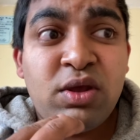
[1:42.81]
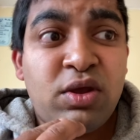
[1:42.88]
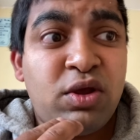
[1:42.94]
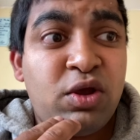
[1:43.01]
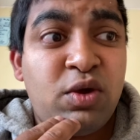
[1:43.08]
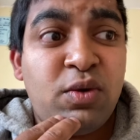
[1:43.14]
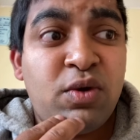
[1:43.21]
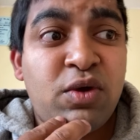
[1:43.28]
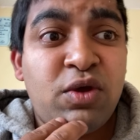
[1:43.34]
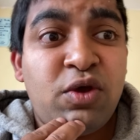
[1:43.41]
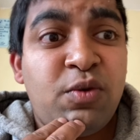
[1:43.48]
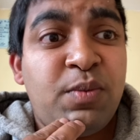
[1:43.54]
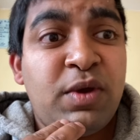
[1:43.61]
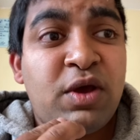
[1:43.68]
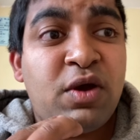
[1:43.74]
you you
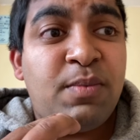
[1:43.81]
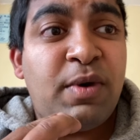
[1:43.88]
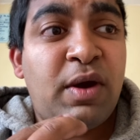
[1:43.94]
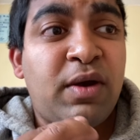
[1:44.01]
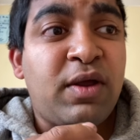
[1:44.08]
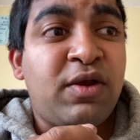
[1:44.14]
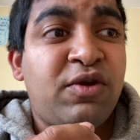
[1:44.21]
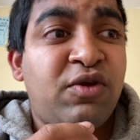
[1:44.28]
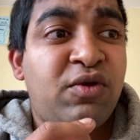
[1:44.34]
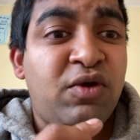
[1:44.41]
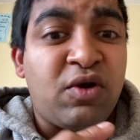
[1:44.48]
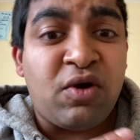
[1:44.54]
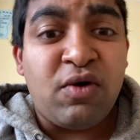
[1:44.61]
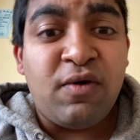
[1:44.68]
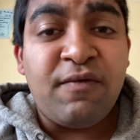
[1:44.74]
be comparing it to your
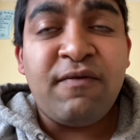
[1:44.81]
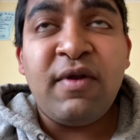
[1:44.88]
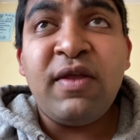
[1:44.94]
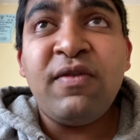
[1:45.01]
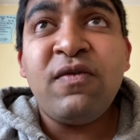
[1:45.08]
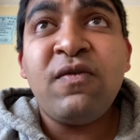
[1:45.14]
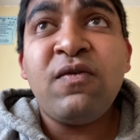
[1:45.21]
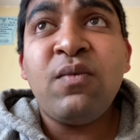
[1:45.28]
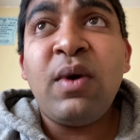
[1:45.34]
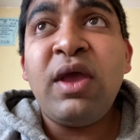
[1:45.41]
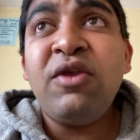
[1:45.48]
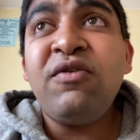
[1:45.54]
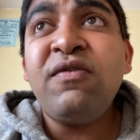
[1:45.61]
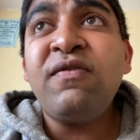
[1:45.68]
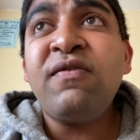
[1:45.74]
girlfriend's
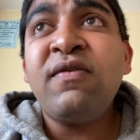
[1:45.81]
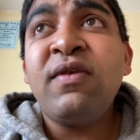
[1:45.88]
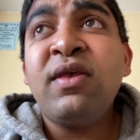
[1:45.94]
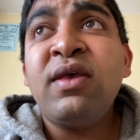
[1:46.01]
wages?